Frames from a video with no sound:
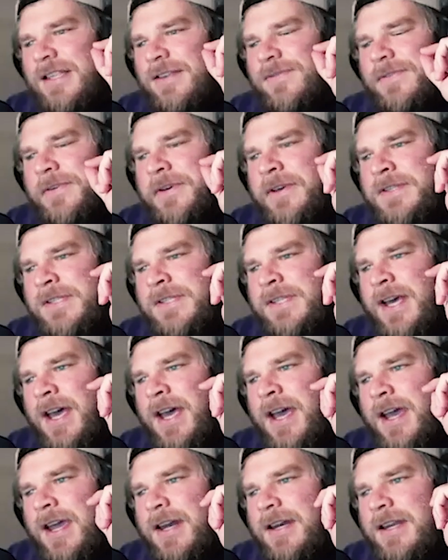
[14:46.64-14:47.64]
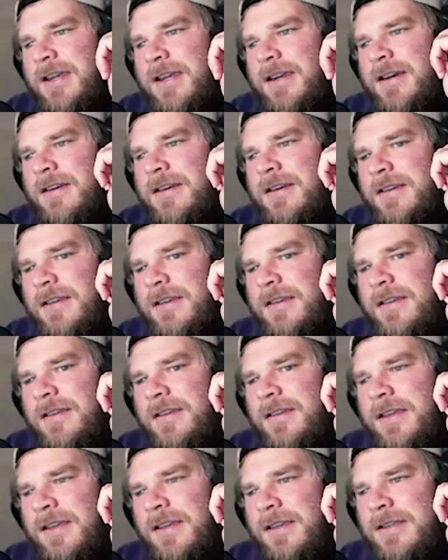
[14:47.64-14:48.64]
the first side in
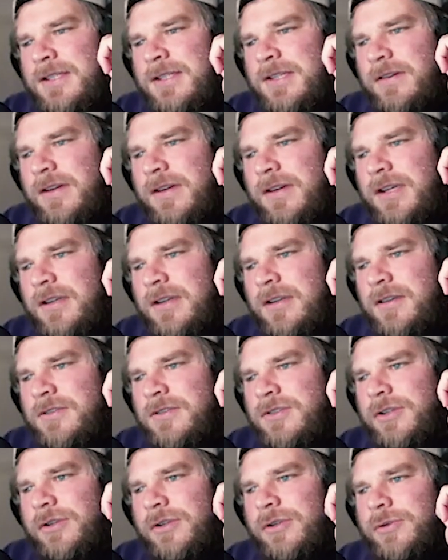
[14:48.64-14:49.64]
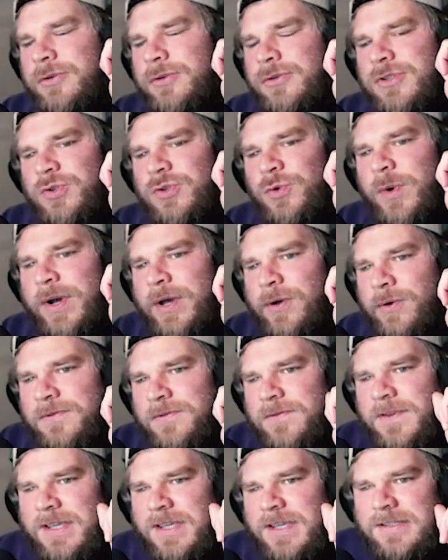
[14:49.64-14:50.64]
history to lose
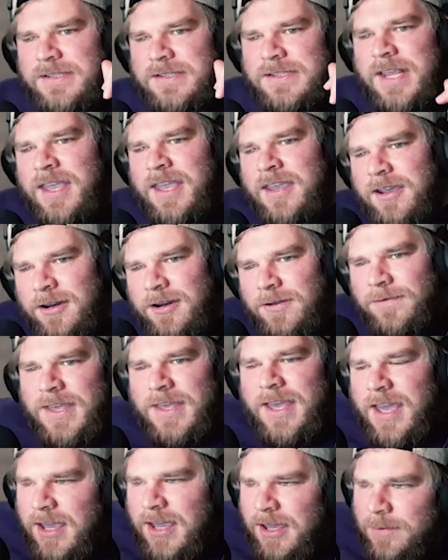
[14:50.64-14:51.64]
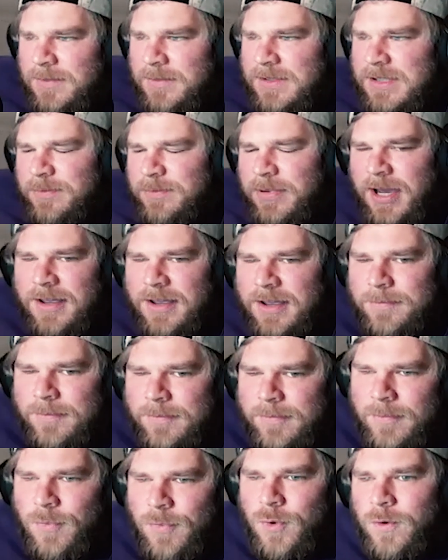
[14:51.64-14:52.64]
12 consecutive games by
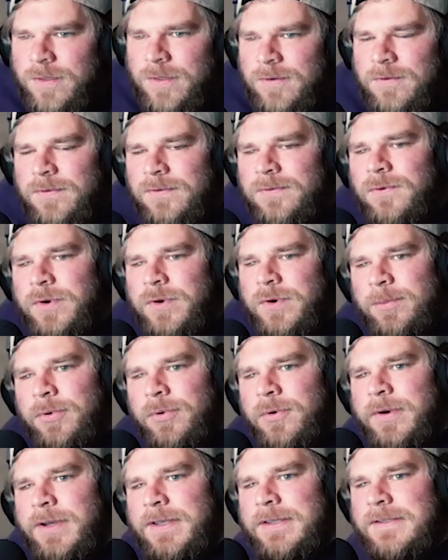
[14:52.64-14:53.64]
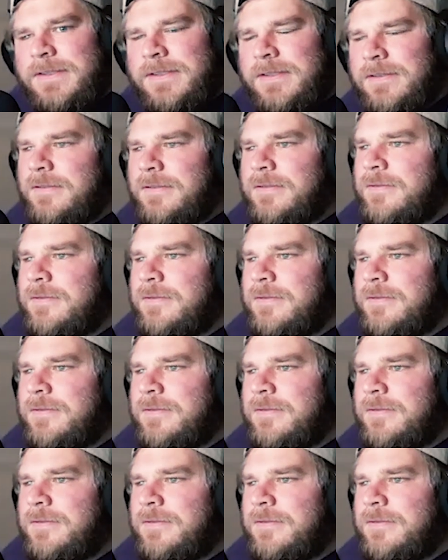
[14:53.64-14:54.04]
more than 40 points.